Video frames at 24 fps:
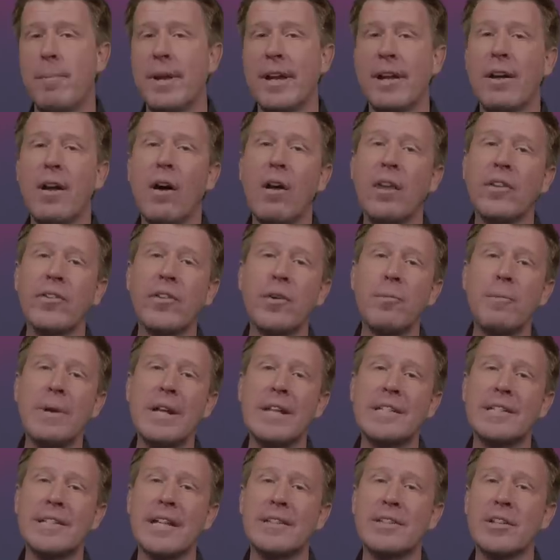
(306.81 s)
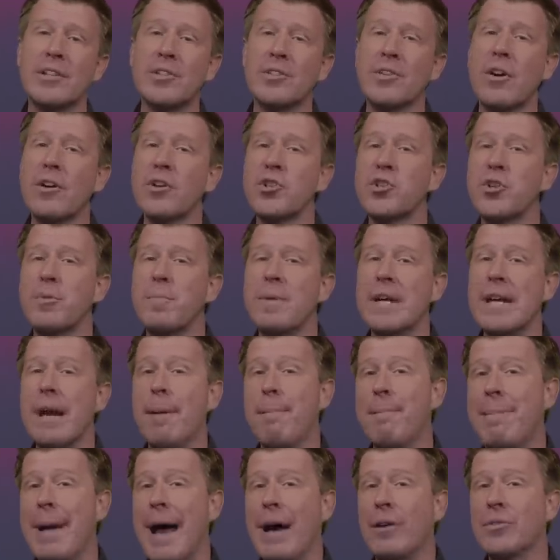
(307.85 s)
but it also means that the stars should be
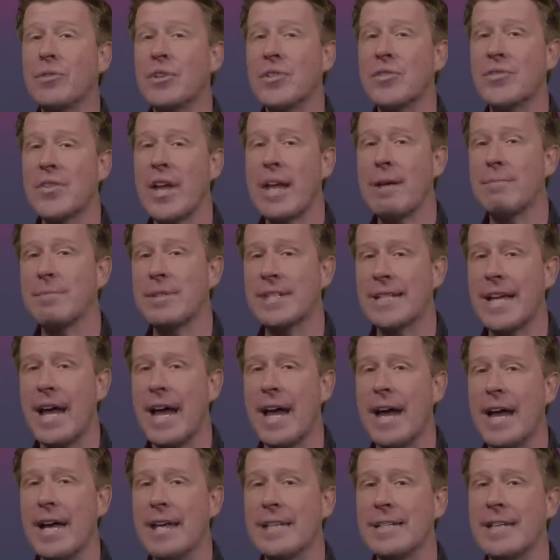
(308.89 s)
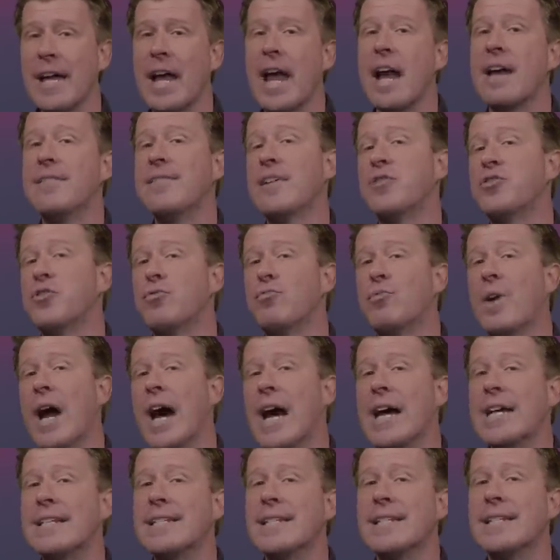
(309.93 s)
about the same size and they should
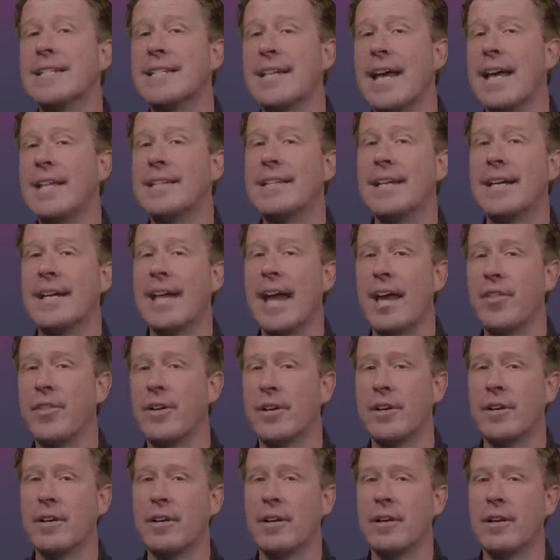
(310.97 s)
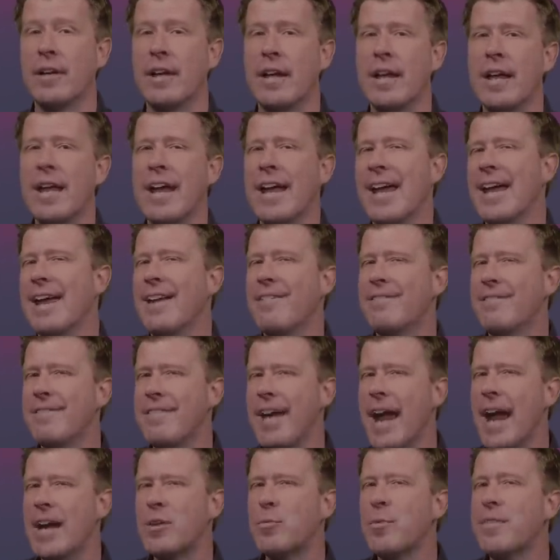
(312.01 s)
rise and set together. In
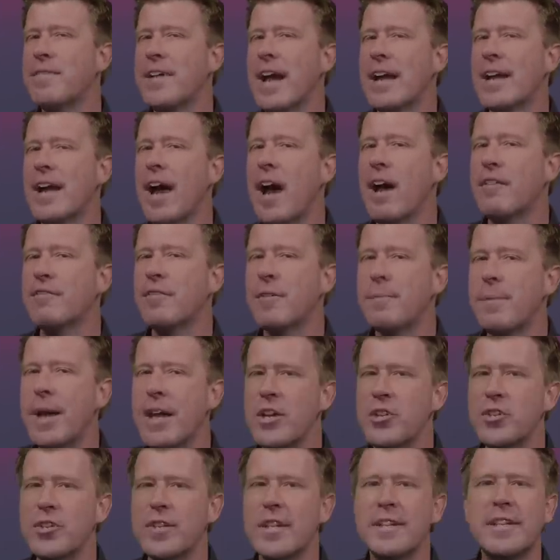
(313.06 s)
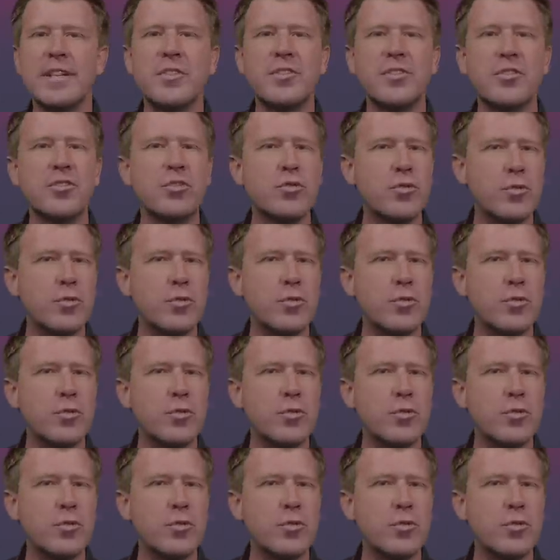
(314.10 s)
fact, we've got confirmation that this is